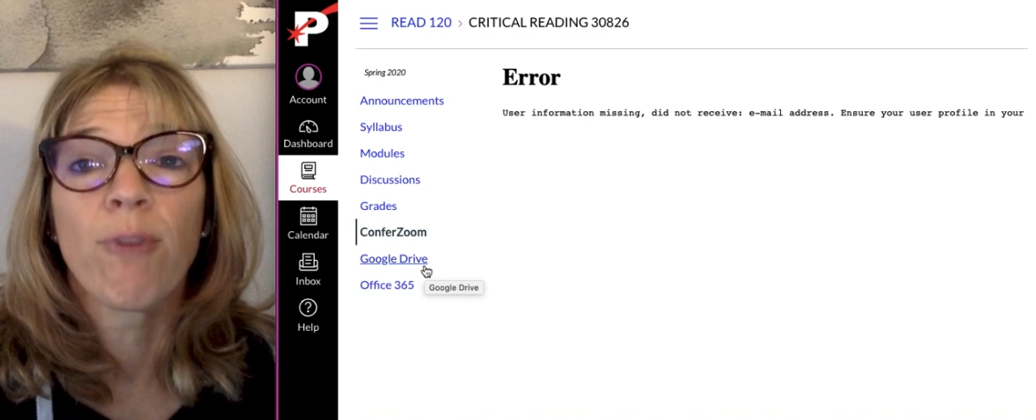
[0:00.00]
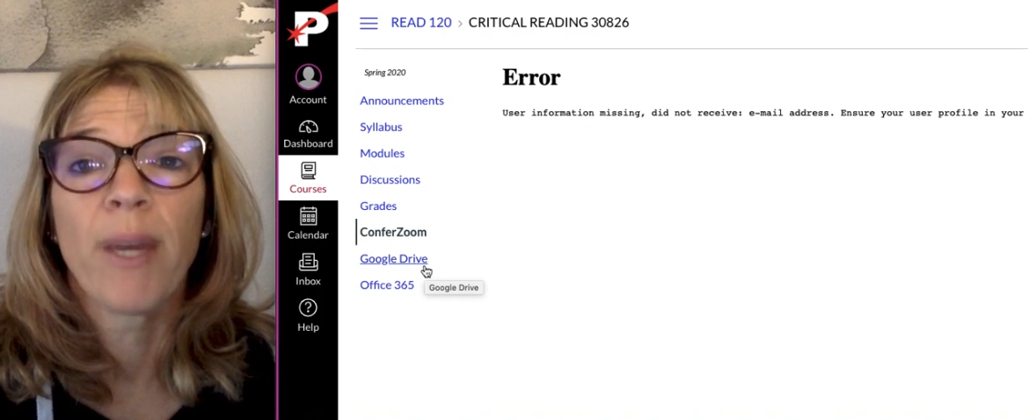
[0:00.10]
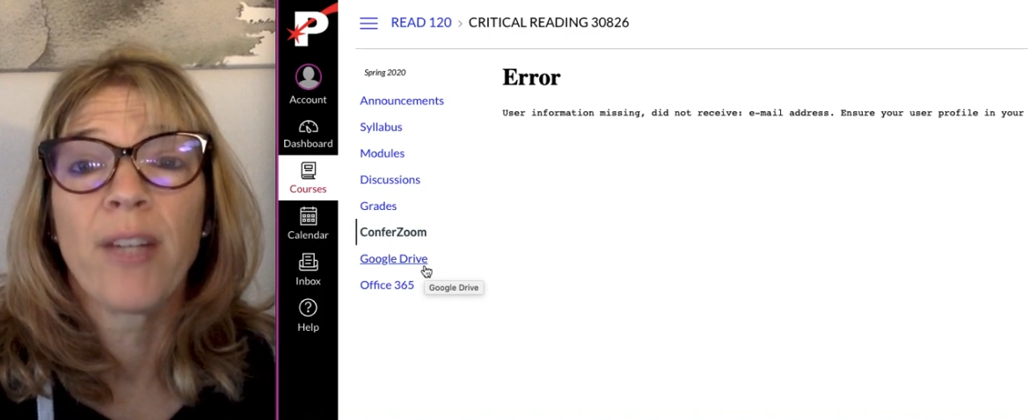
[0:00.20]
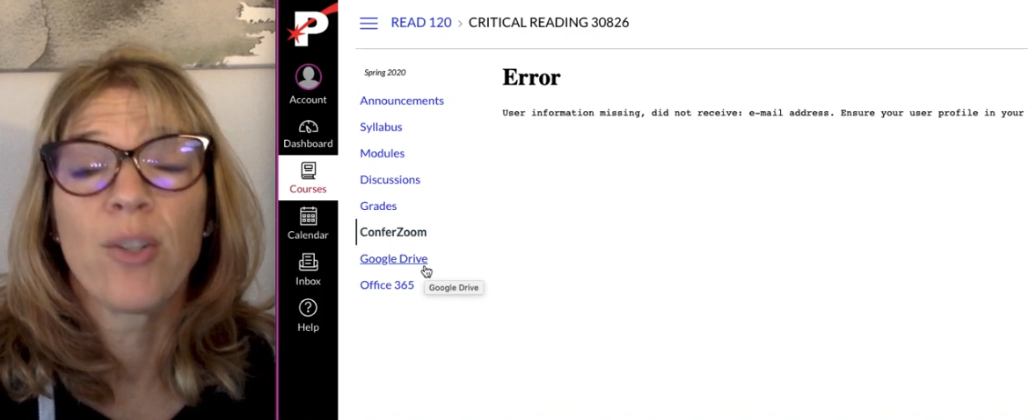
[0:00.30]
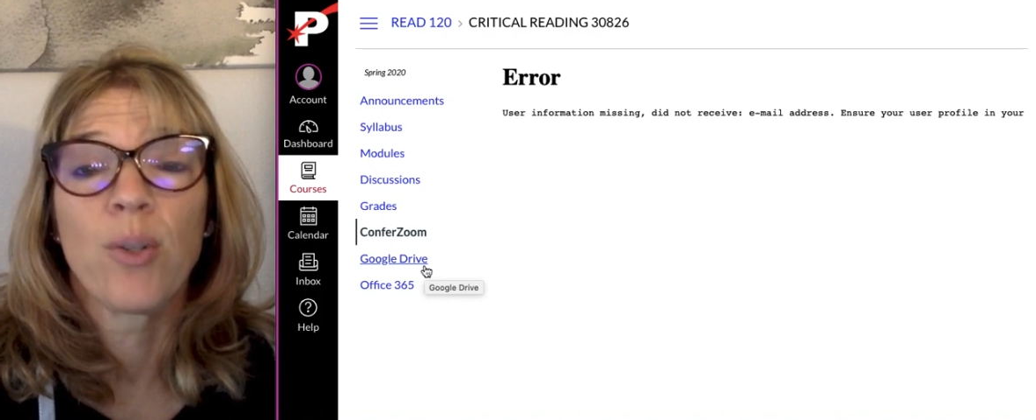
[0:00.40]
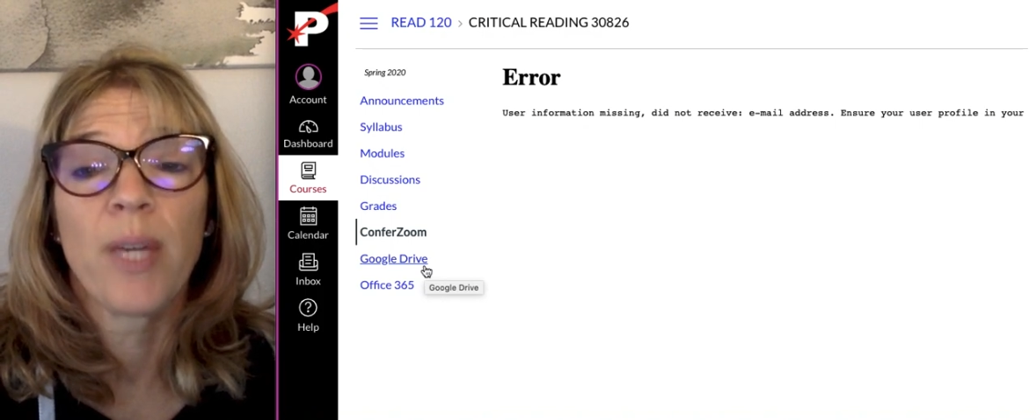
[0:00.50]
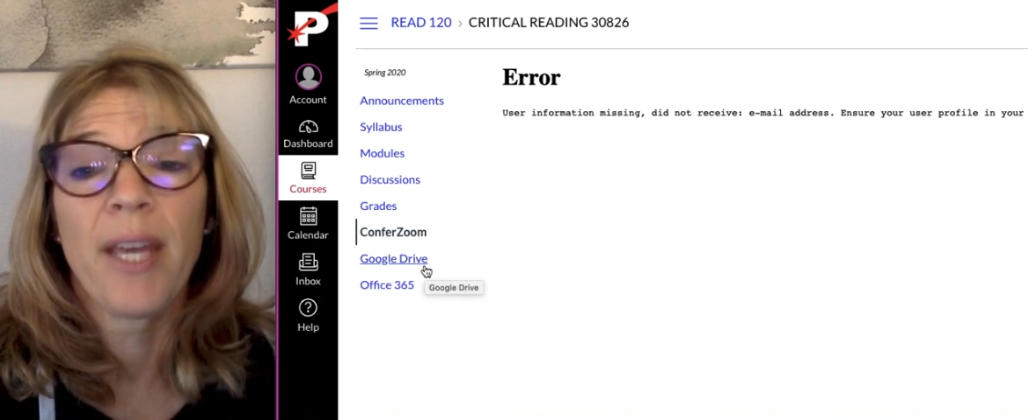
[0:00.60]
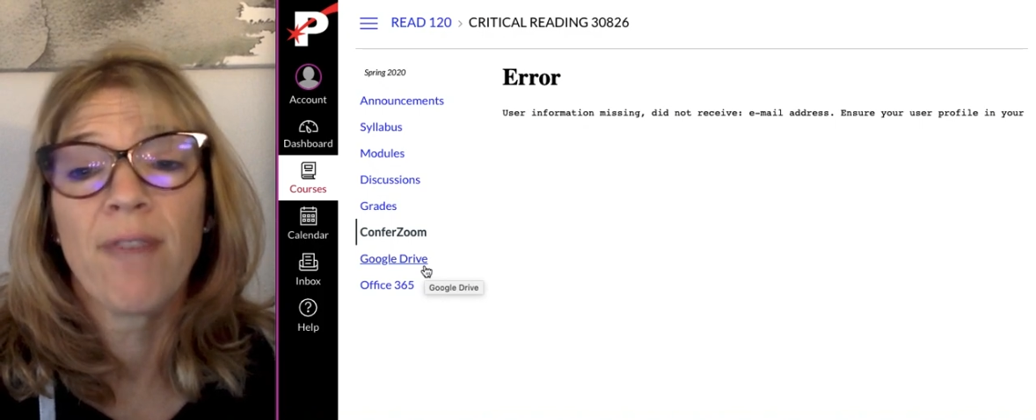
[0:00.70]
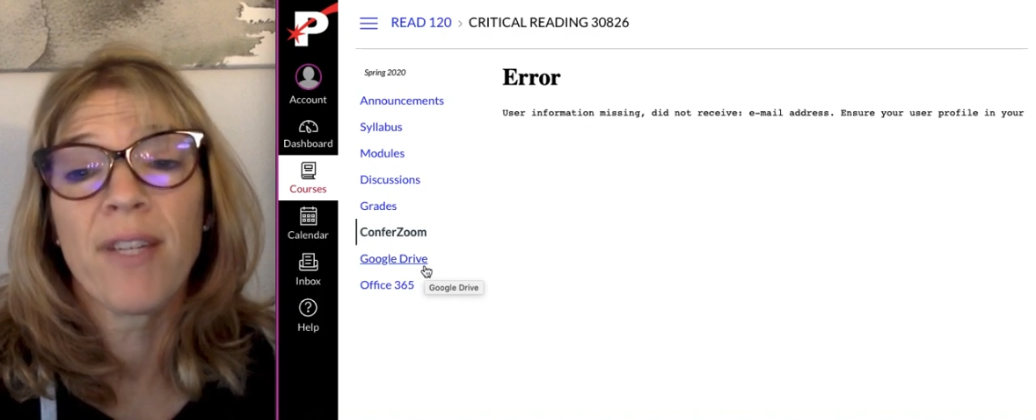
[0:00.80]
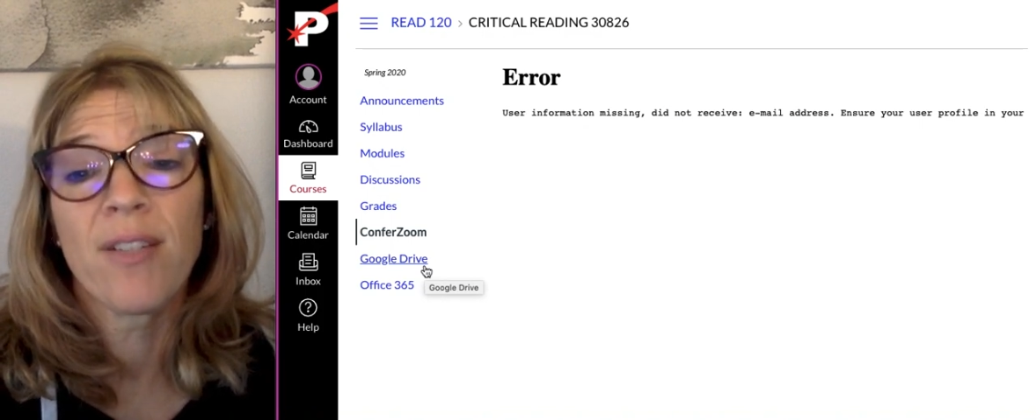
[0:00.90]
right to
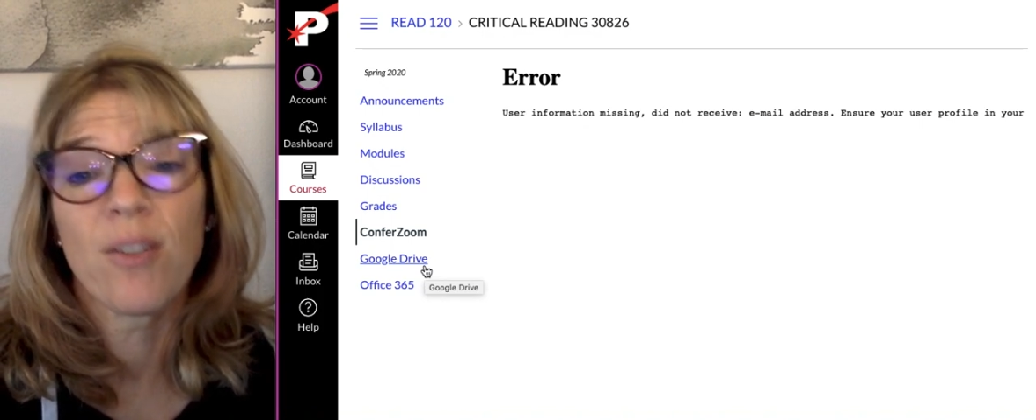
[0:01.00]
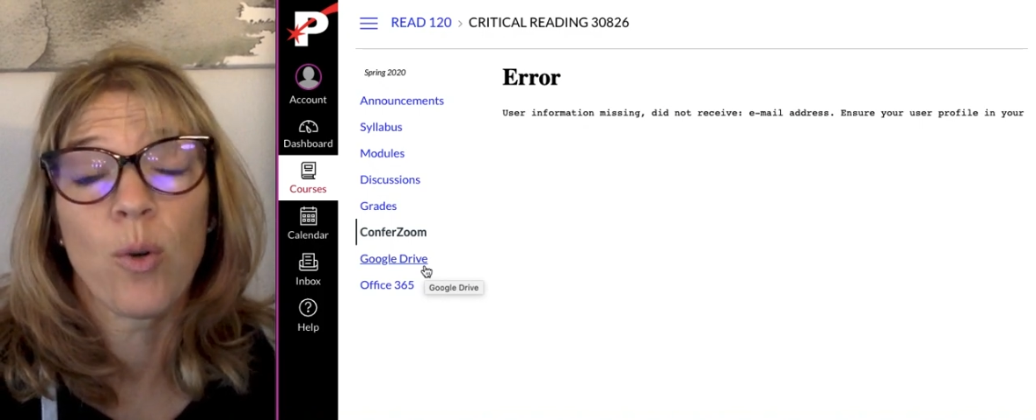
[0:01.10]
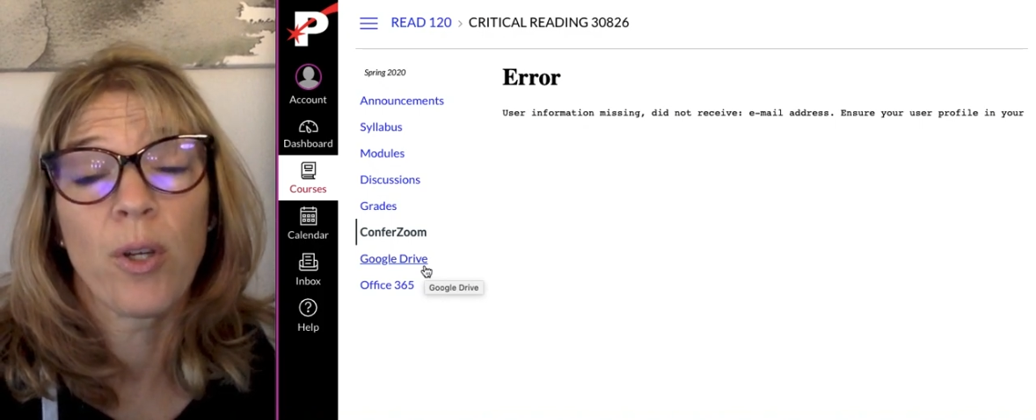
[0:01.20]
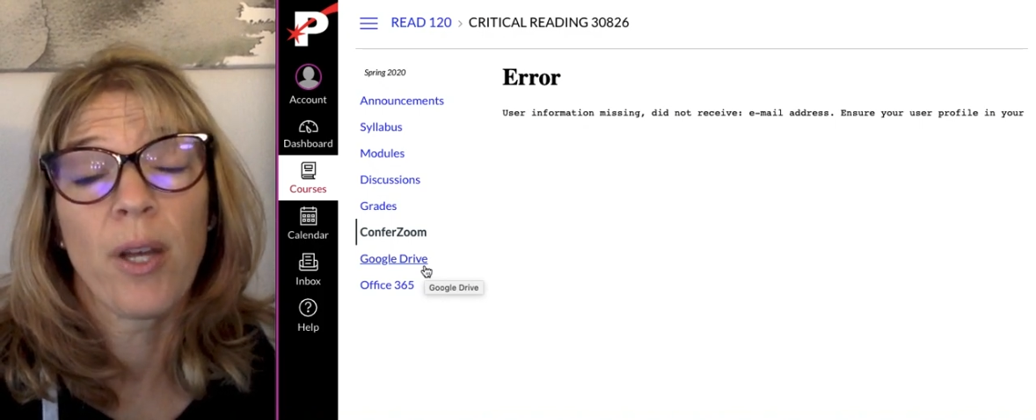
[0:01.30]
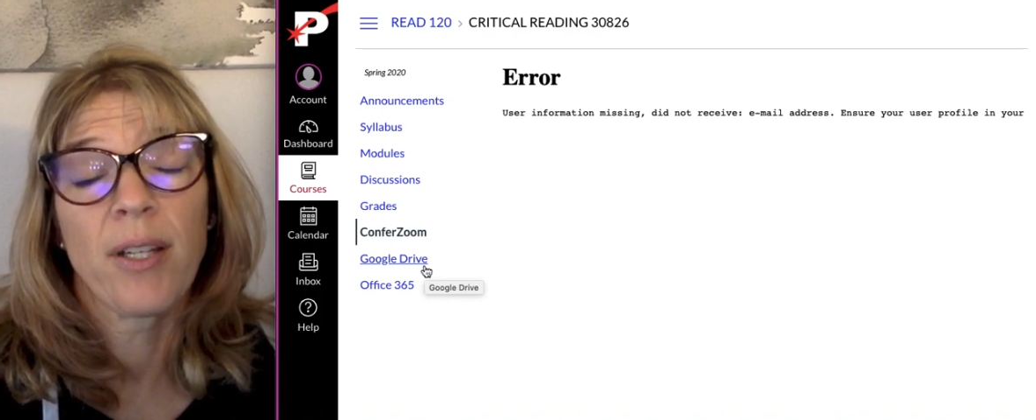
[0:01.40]
Canvas or